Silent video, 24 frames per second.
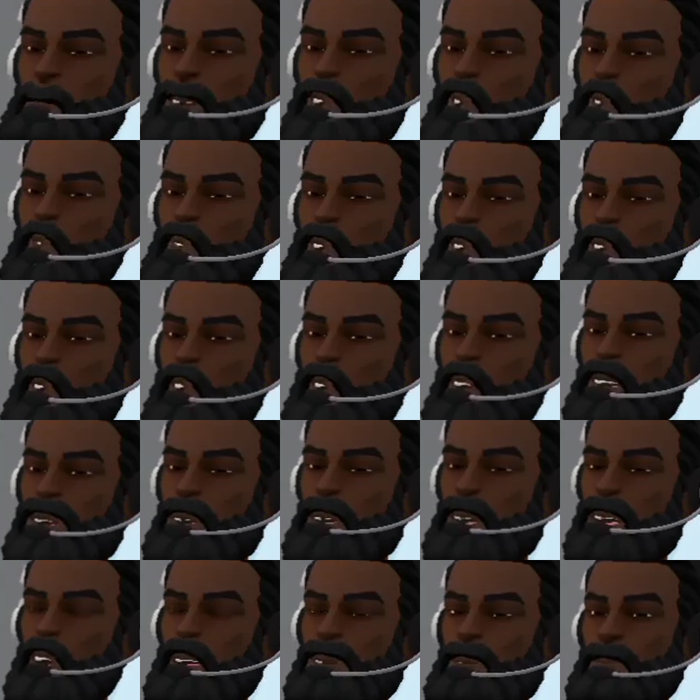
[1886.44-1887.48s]
You have brought
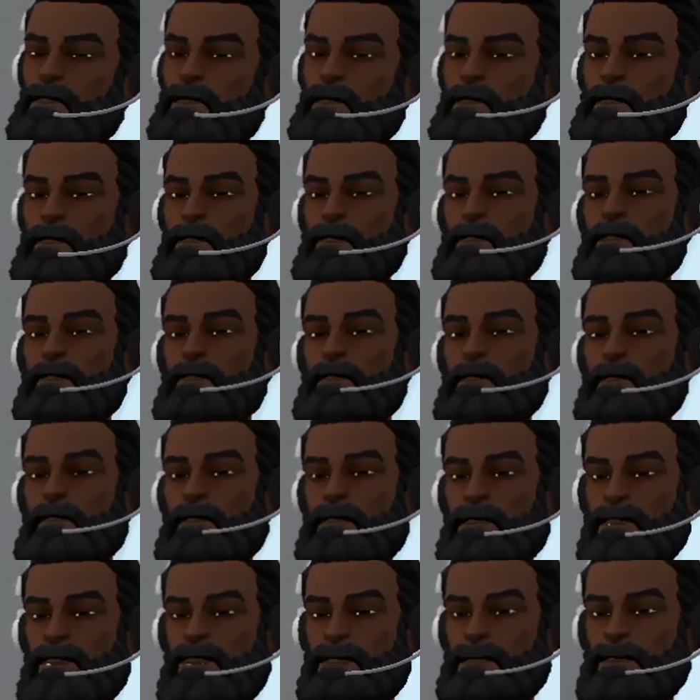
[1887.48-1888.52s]
value.
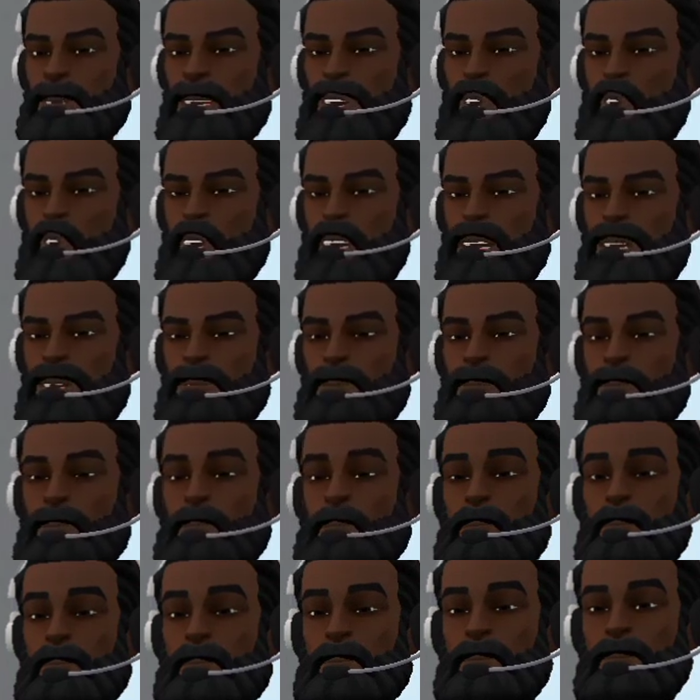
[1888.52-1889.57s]
Absolutely.
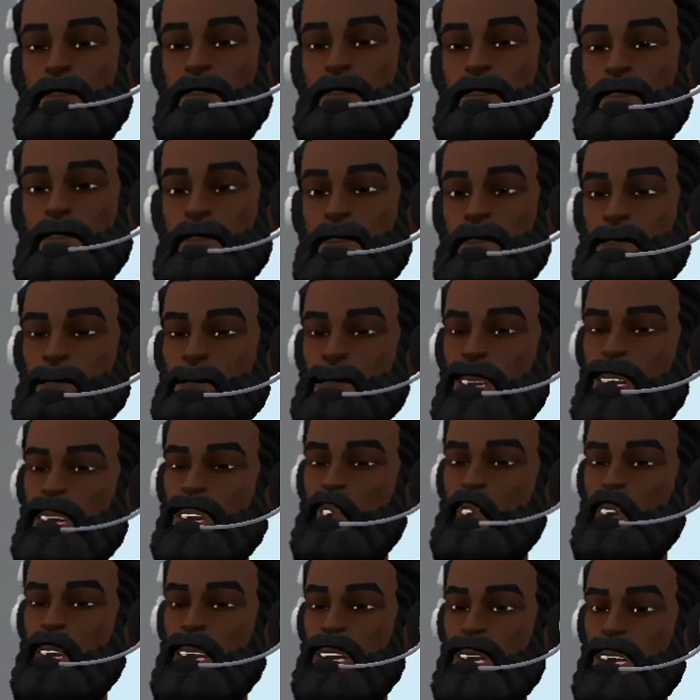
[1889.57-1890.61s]
But
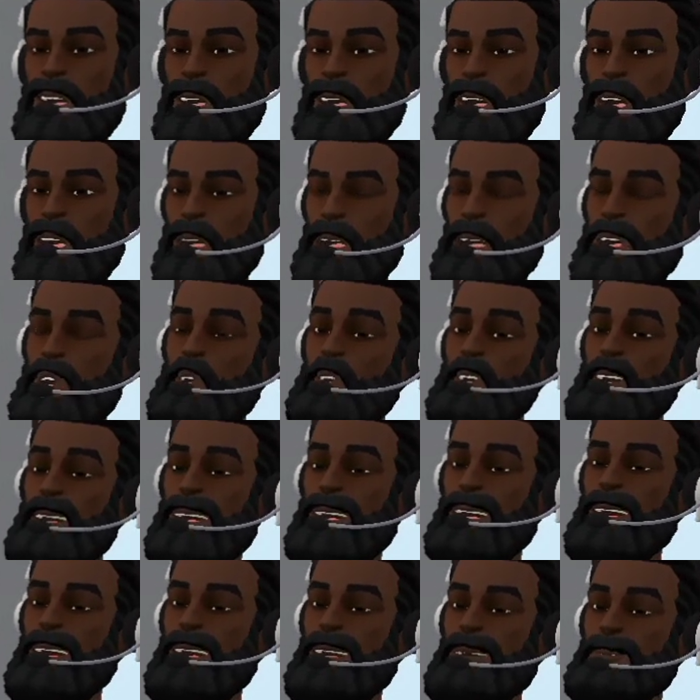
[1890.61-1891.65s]
not to the degree you're
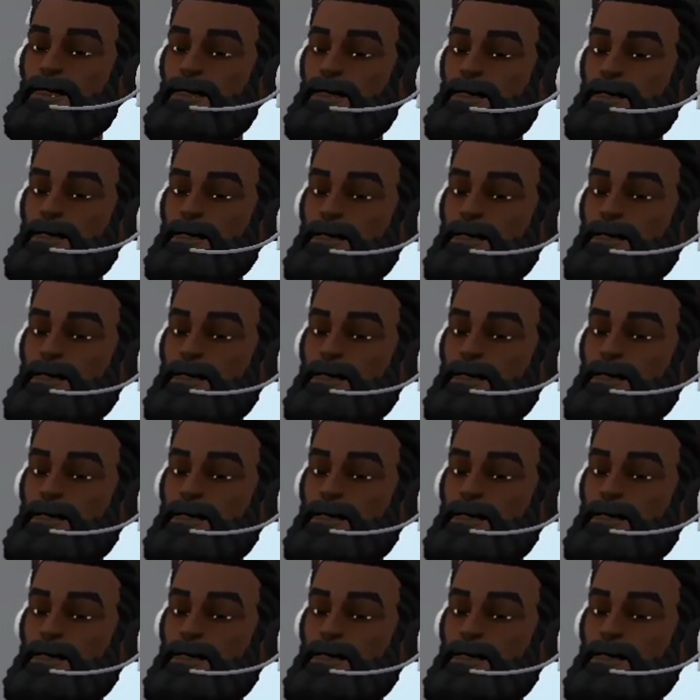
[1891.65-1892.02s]
stating.